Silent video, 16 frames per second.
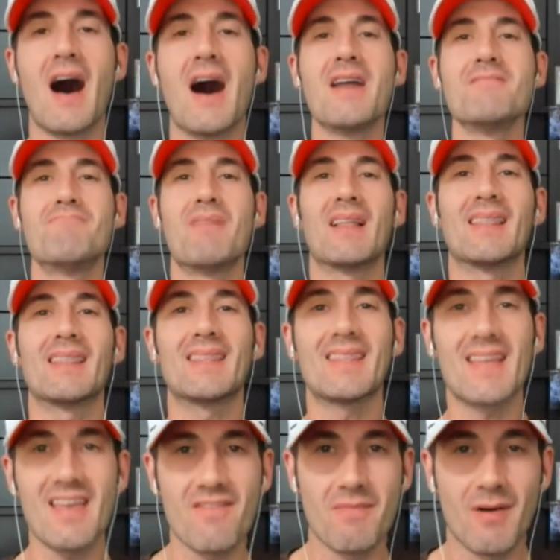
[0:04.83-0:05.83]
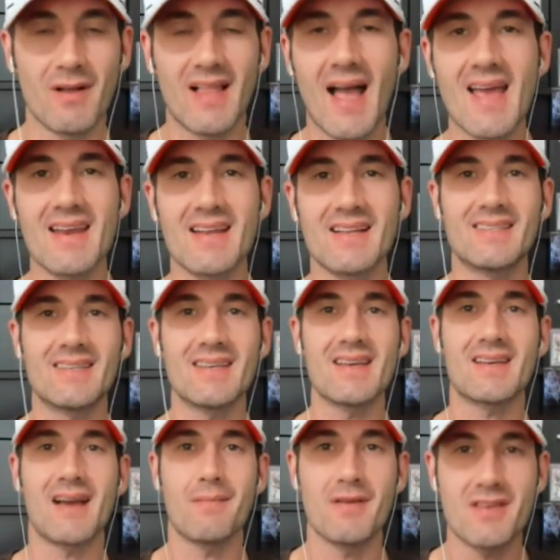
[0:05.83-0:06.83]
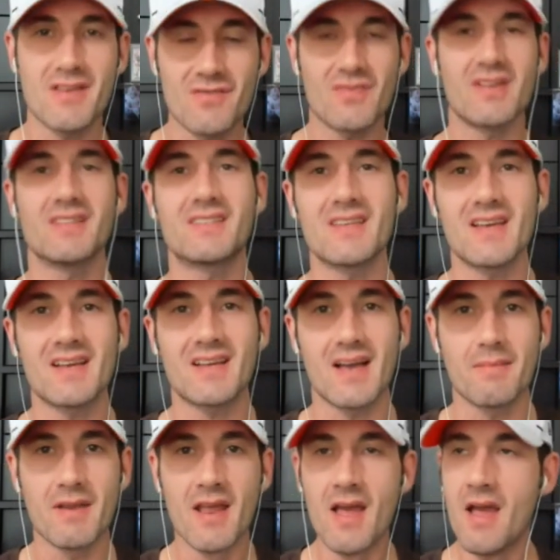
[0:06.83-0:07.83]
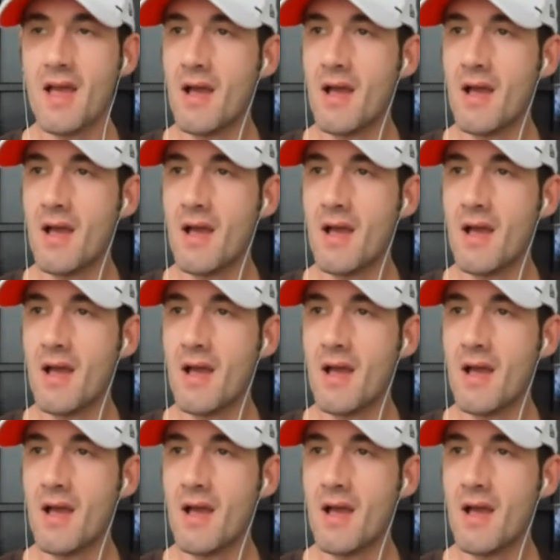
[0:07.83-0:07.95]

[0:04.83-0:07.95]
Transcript: Unbelievable. I didn't see it coming. You didn't see it coming.